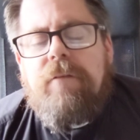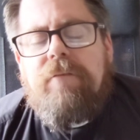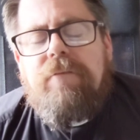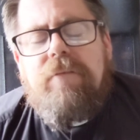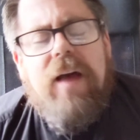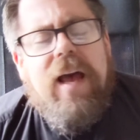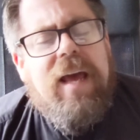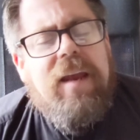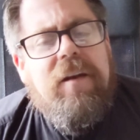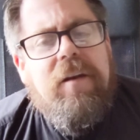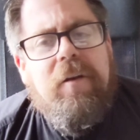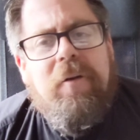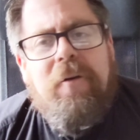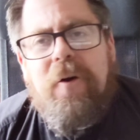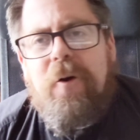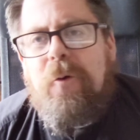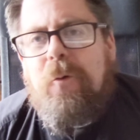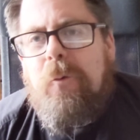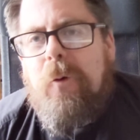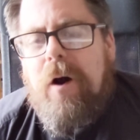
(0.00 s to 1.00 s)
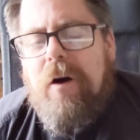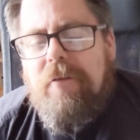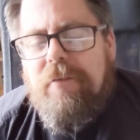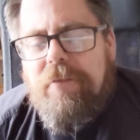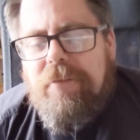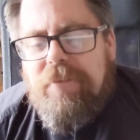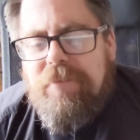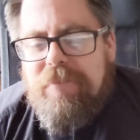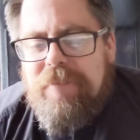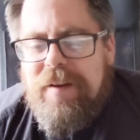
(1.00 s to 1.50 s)
Then what
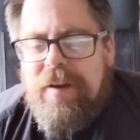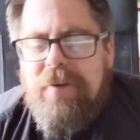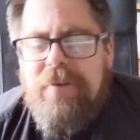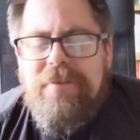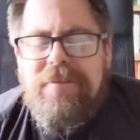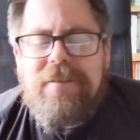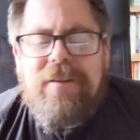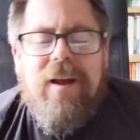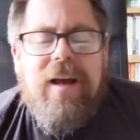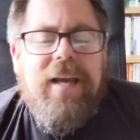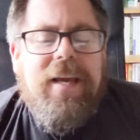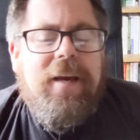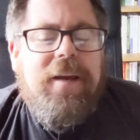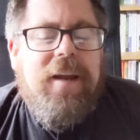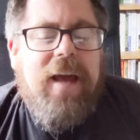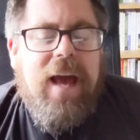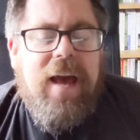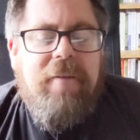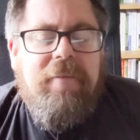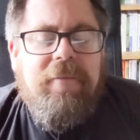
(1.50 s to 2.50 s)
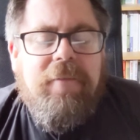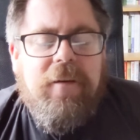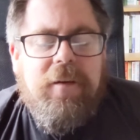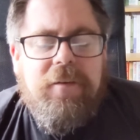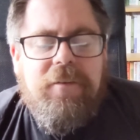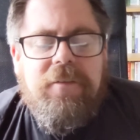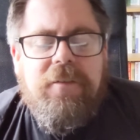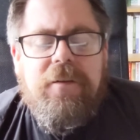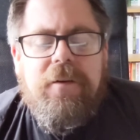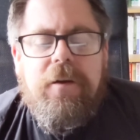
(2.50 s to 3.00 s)
feels like an
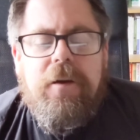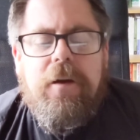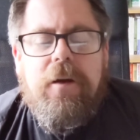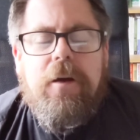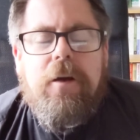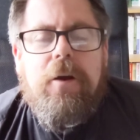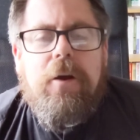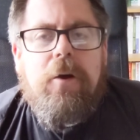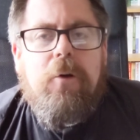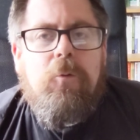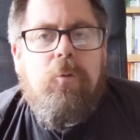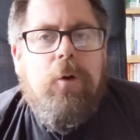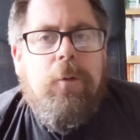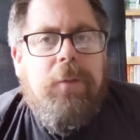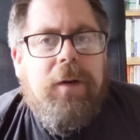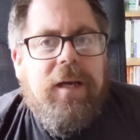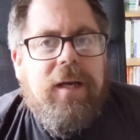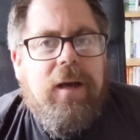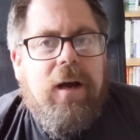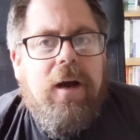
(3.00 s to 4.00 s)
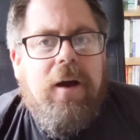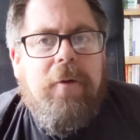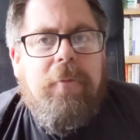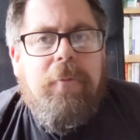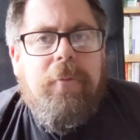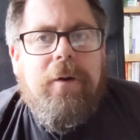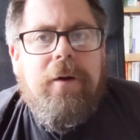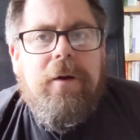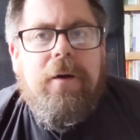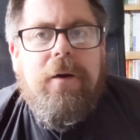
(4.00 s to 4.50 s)
effort will
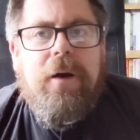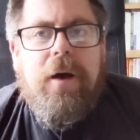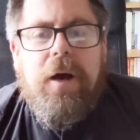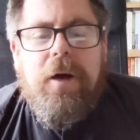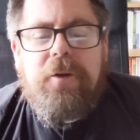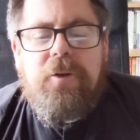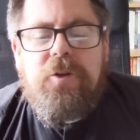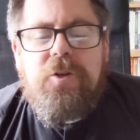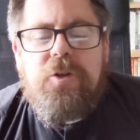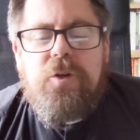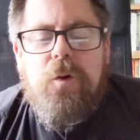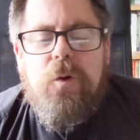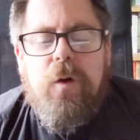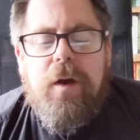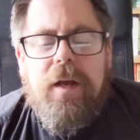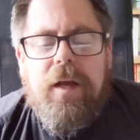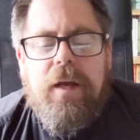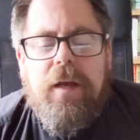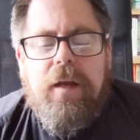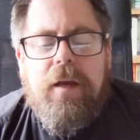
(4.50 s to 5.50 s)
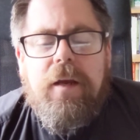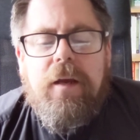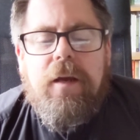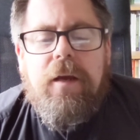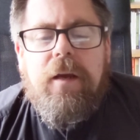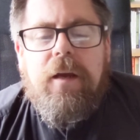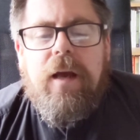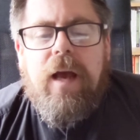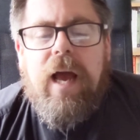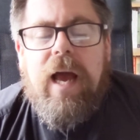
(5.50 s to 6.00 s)
become a joy
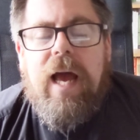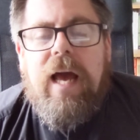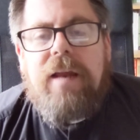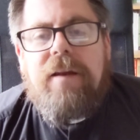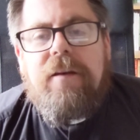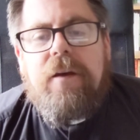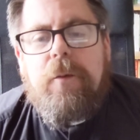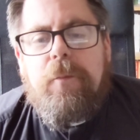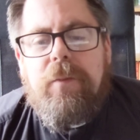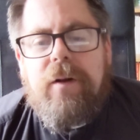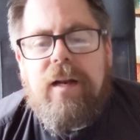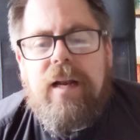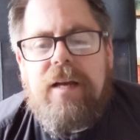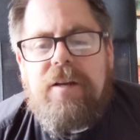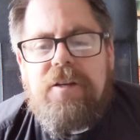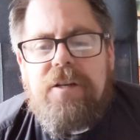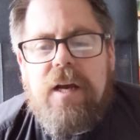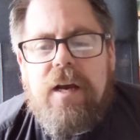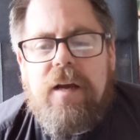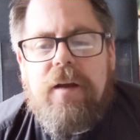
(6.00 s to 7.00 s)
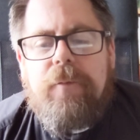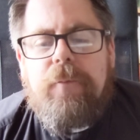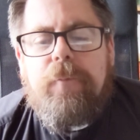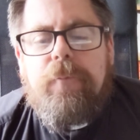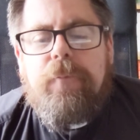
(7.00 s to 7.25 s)
and a pleasure.